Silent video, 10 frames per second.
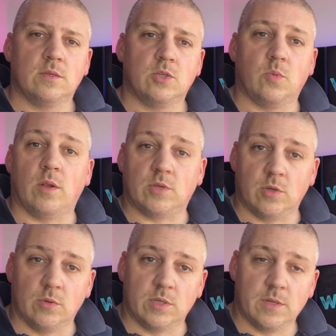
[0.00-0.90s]
Dewalt
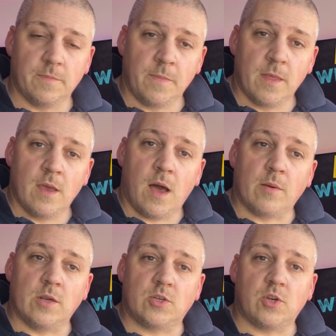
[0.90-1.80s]
tools. I'm
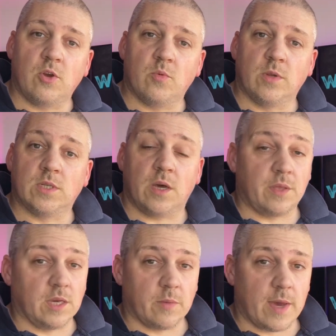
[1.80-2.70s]
going to show you the ones that I
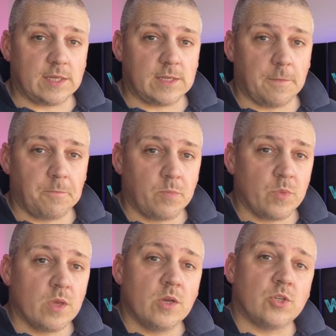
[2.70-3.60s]
think are the best,
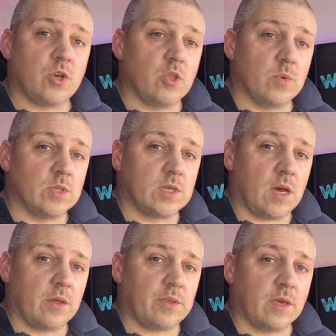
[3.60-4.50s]
show you the ones that
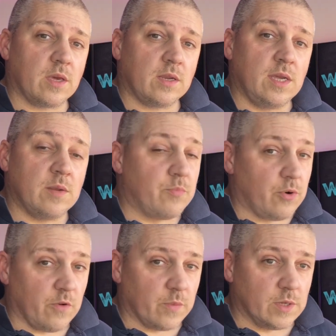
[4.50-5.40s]
I think need
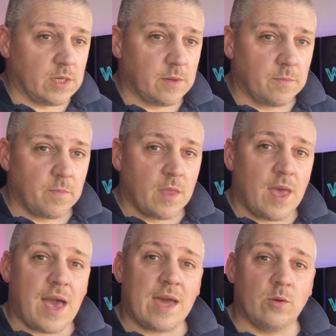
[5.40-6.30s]
improvement,
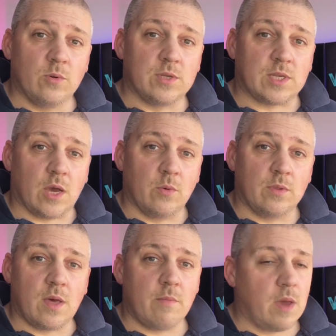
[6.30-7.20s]
and also
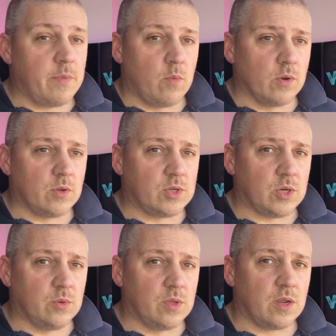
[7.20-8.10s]
there may be one or
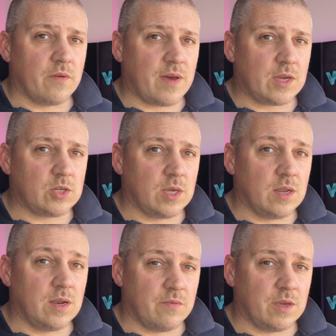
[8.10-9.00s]
two that I've actually
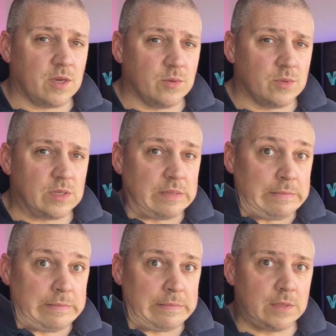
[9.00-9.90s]
never used.
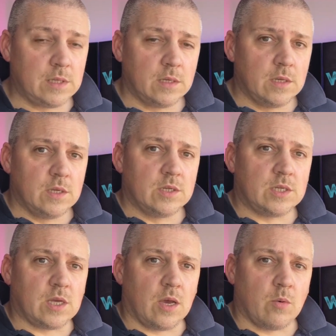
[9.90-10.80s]

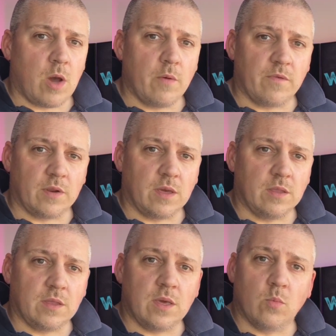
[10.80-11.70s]
So hopefully
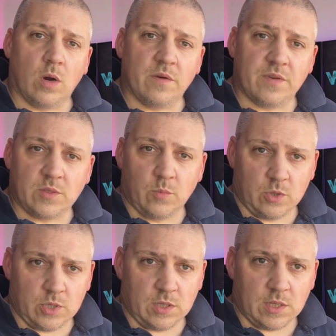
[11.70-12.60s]
the wife isn't
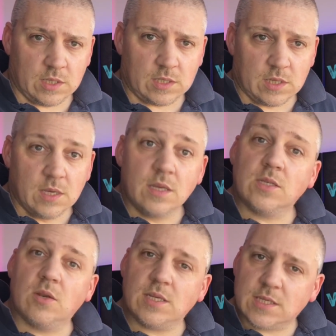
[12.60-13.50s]
watching this.
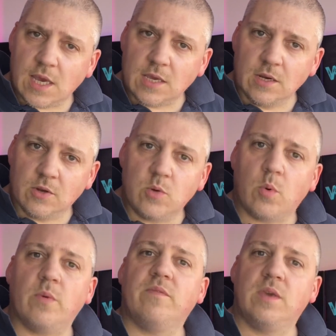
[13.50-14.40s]
So let's take a look at
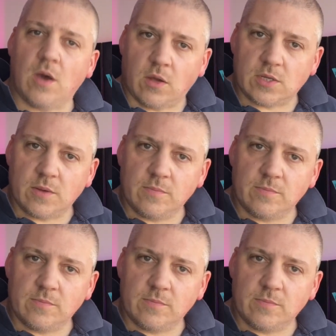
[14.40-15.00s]
what we've got.